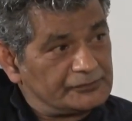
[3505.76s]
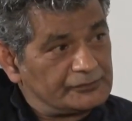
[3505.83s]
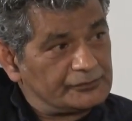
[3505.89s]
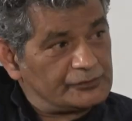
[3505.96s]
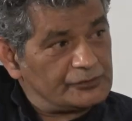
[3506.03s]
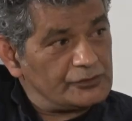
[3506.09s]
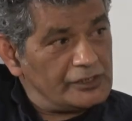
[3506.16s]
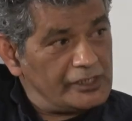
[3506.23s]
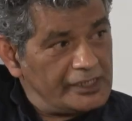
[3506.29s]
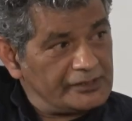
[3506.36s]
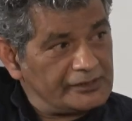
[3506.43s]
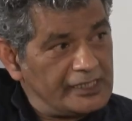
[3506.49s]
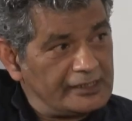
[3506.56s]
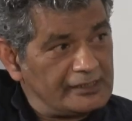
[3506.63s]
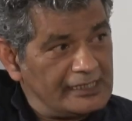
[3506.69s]

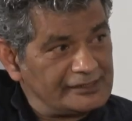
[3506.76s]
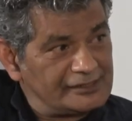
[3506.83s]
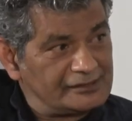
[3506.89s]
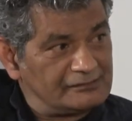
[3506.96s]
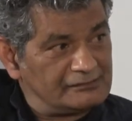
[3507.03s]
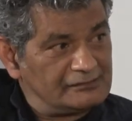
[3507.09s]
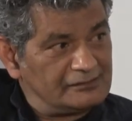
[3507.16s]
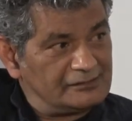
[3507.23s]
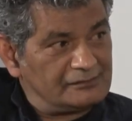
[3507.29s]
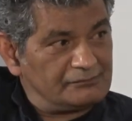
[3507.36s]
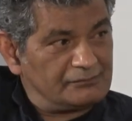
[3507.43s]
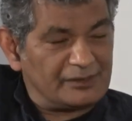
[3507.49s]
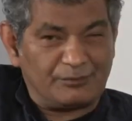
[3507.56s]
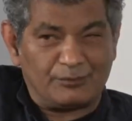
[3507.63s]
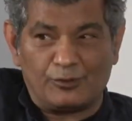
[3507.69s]
learn that lesson.
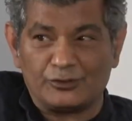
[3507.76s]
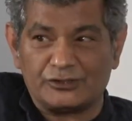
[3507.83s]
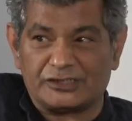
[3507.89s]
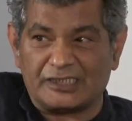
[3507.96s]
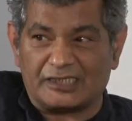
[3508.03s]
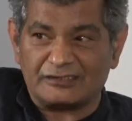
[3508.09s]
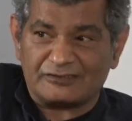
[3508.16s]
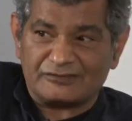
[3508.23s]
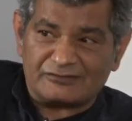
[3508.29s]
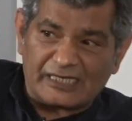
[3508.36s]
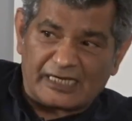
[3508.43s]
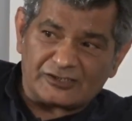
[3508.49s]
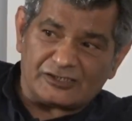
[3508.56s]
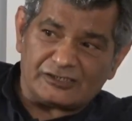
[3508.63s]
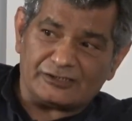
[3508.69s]
But most sons
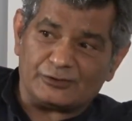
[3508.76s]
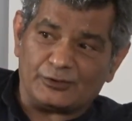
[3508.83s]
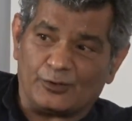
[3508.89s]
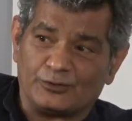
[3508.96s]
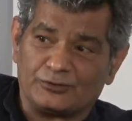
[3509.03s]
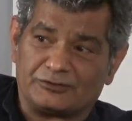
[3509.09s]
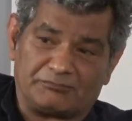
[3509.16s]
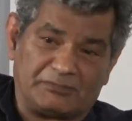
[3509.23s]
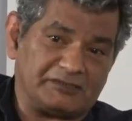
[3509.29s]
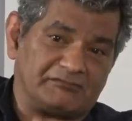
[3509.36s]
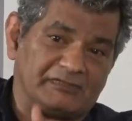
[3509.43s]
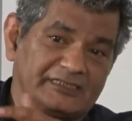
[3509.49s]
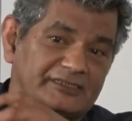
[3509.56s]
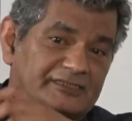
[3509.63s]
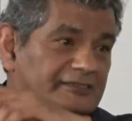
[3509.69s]
actually don't, but
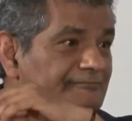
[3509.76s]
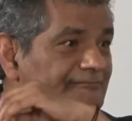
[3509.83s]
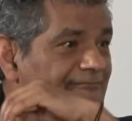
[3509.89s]
let's see.